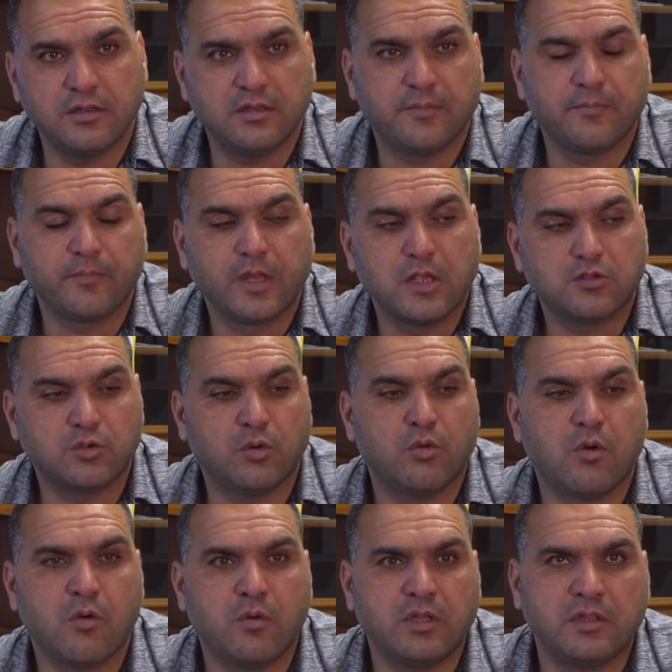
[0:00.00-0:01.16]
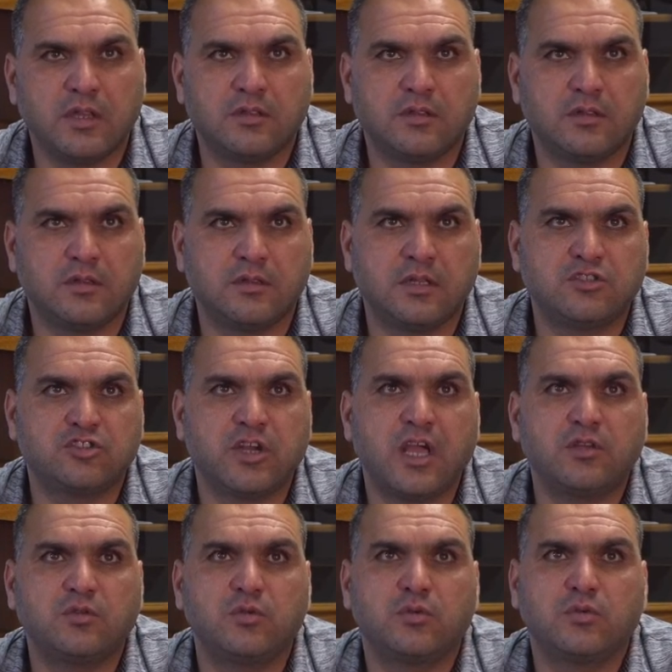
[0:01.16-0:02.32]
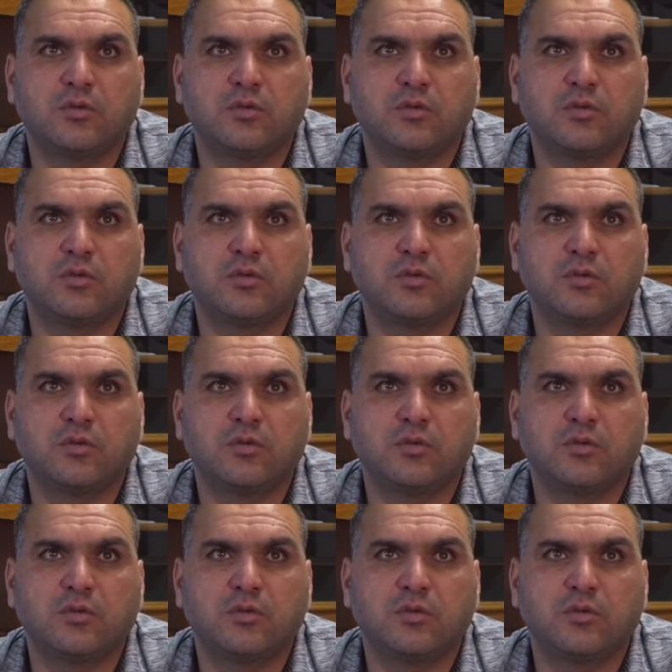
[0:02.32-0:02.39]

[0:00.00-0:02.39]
And so when they tried to